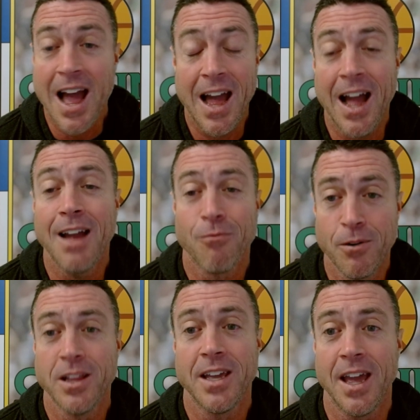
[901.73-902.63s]
I
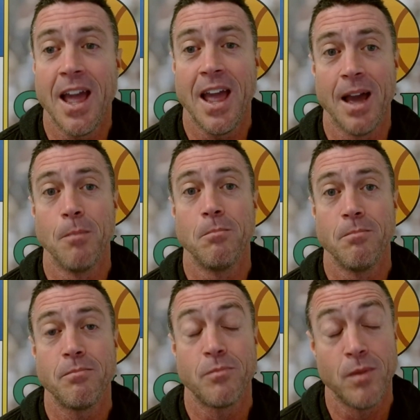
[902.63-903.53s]
really
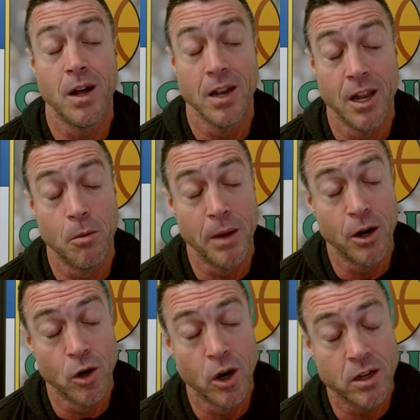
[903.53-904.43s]
am a little
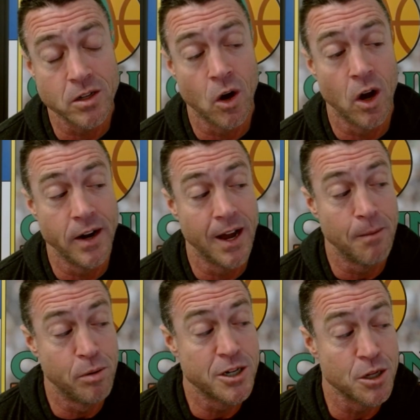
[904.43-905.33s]
bit hooked
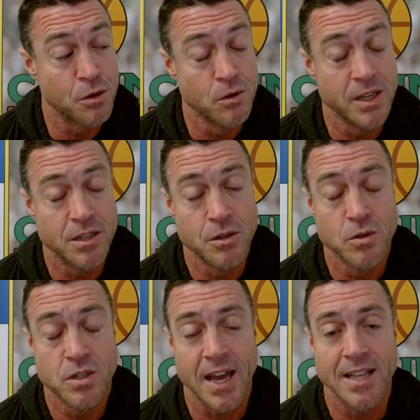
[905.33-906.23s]
on pushing through these
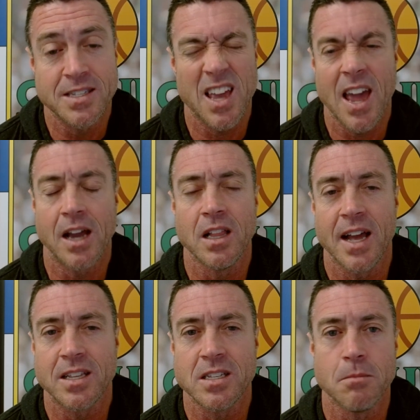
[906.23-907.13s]
two sets and
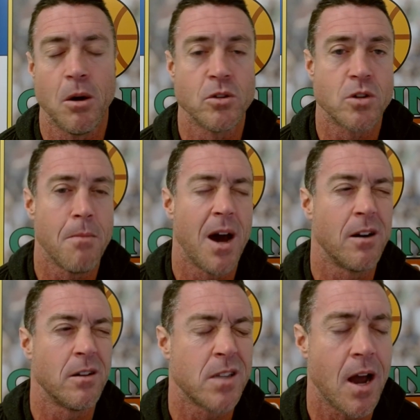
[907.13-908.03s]
collecting some ultra
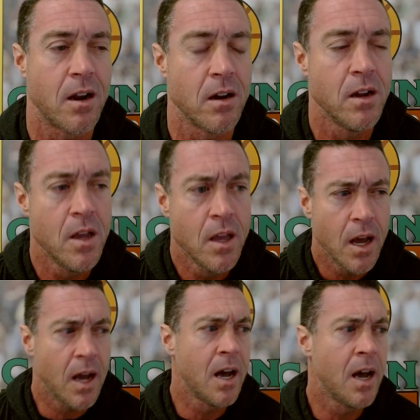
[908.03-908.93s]
modern soccer,
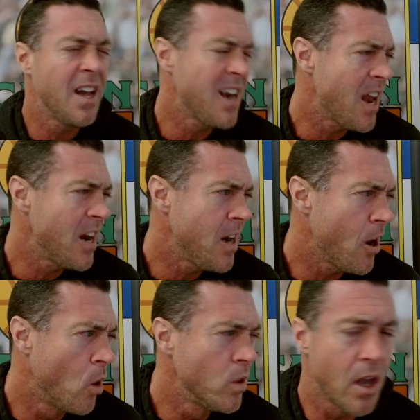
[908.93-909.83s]
and
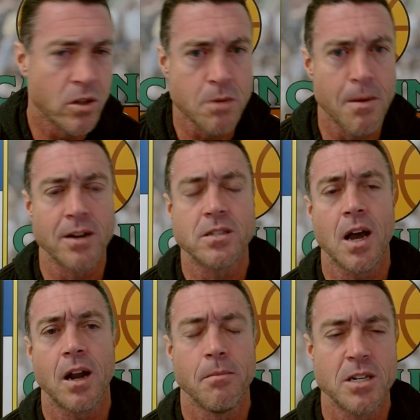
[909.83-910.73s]
not only ultra modern
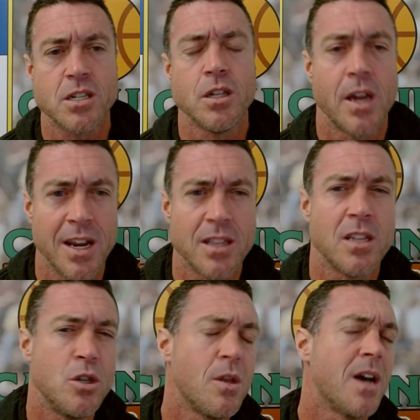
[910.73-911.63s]
soccer, but just looking at the
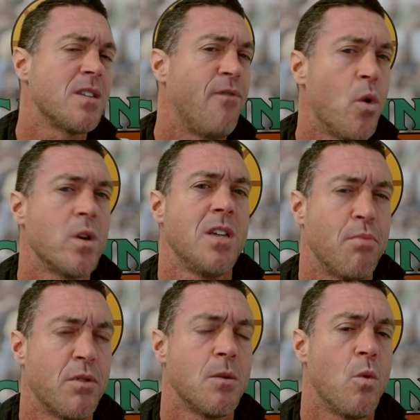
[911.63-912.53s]
2014
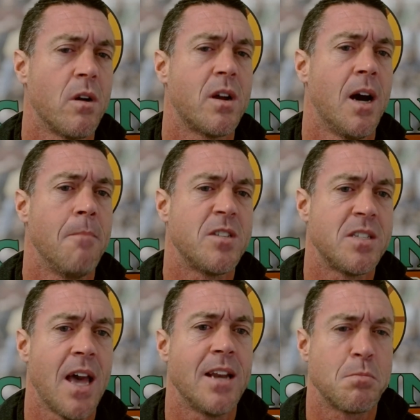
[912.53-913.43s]
Prizm World Cup
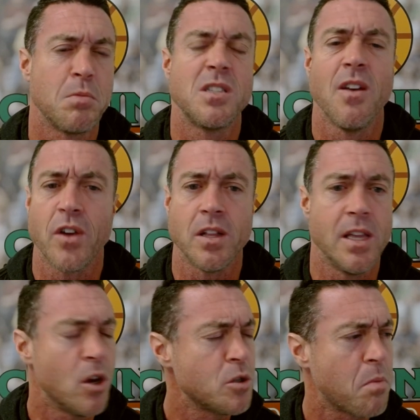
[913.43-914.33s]
set
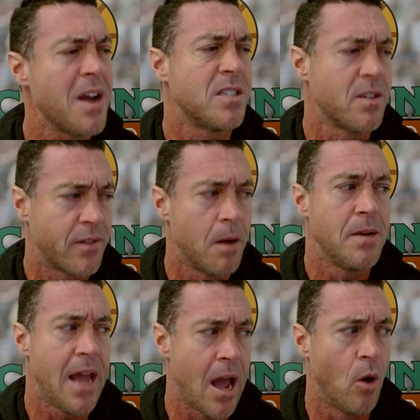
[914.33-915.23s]
specifically. Those prices have
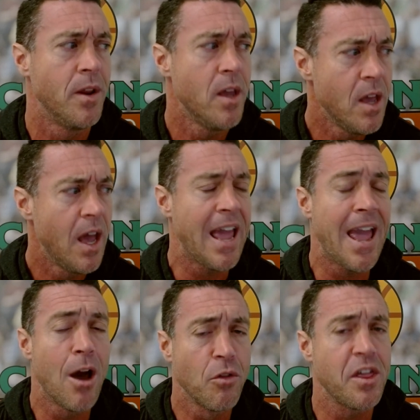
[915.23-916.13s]
come down a
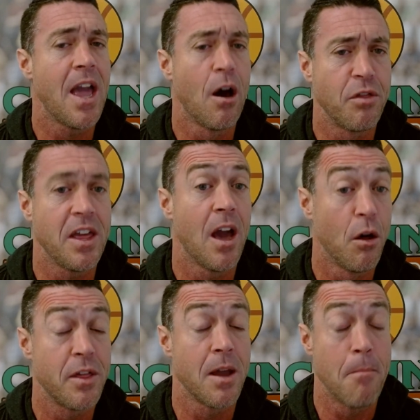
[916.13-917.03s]

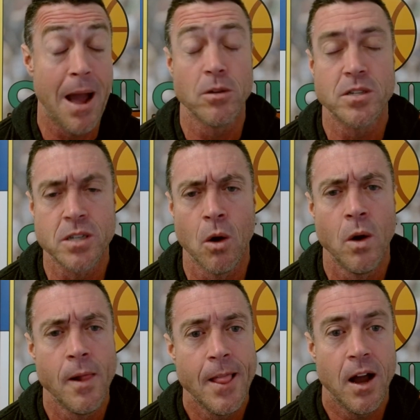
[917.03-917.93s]
healthy amount,
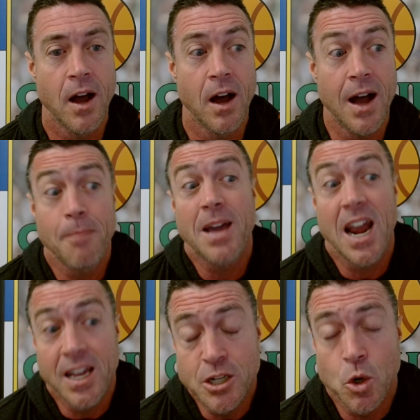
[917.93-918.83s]
so I'm
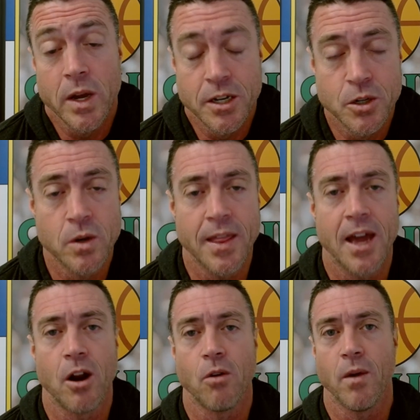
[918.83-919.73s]
kind of enjoying doing
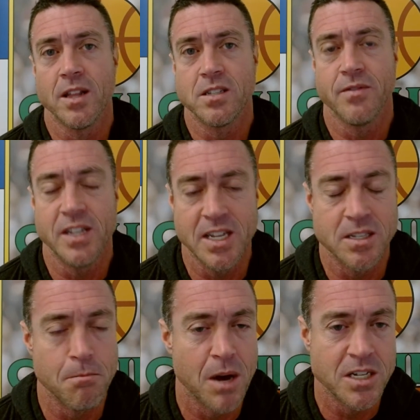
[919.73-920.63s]
that on a relatively
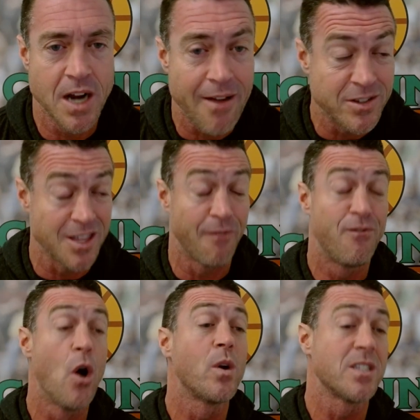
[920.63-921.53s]
decent budget. Obviously, the
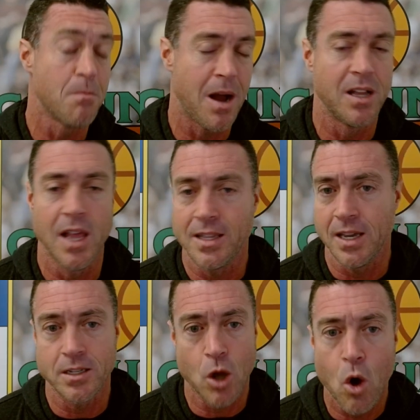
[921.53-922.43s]
focus of my
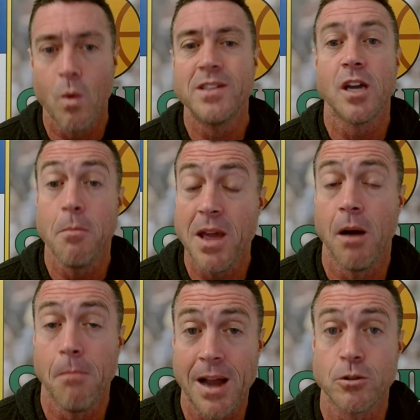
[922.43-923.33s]
collecting is always going to be
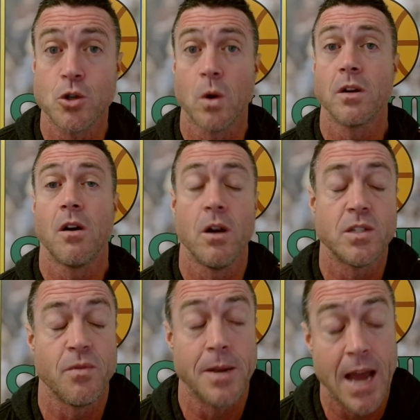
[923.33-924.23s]
on Michael Jordan
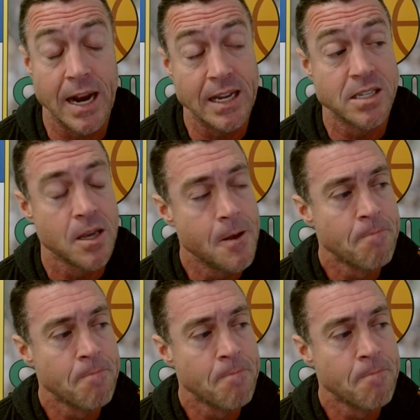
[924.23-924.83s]
cards from the 90s.